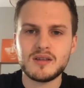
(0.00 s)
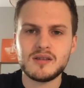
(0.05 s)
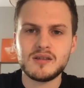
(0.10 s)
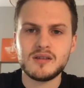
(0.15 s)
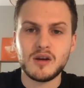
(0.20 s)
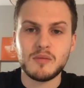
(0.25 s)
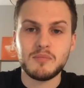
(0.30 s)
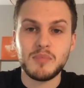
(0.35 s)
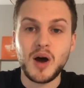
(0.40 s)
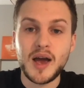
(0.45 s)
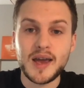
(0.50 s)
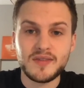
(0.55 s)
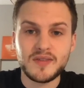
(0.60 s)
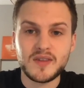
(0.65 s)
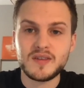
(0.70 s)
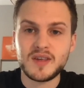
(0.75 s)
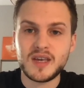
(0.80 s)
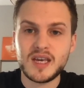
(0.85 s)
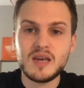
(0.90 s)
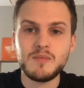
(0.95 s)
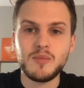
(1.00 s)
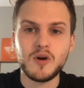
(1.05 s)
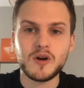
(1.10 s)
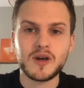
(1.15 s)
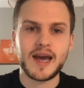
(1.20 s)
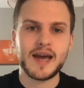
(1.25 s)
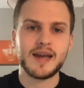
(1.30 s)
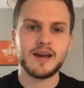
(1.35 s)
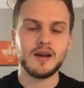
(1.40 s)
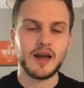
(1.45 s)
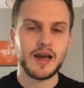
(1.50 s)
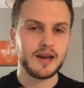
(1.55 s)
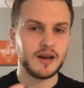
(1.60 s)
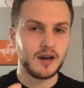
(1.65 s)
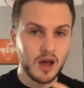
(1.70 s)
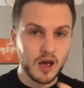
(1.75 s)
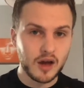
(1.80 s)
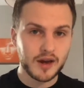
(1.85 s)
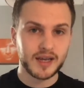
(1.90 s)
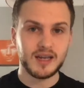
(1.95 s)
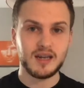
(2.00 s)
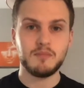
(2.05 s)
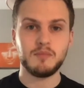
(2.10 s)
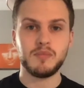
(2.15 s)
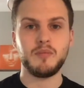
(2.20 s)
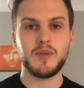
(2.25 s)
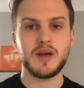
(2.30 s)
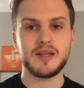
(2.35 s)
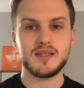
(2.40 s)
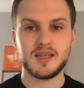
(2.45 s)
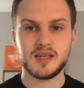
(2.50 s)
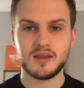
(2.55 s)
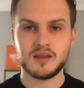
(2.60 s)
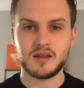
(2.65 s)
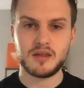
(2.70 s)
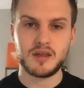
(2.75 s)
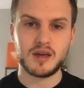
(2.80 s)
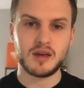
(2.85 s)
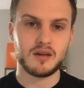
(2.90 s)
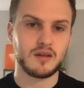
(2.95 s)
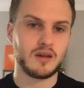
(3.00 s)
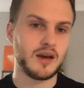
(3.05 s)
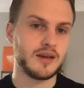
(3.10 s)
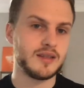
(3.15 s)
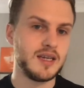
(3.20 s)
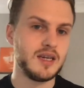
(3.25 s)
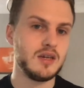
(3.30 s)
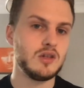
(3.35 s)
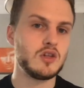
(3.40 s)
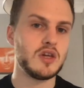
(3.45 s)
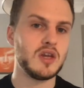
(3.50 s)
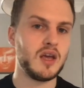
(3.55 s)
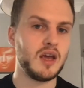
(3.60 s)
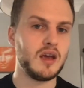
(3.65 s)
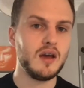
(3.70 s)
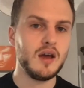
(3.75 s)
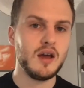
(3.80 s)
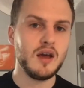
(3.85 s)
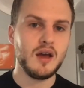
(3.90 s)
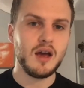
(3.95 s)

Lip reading: you know, buying this ebook and learning and implementing the things that I teach in it.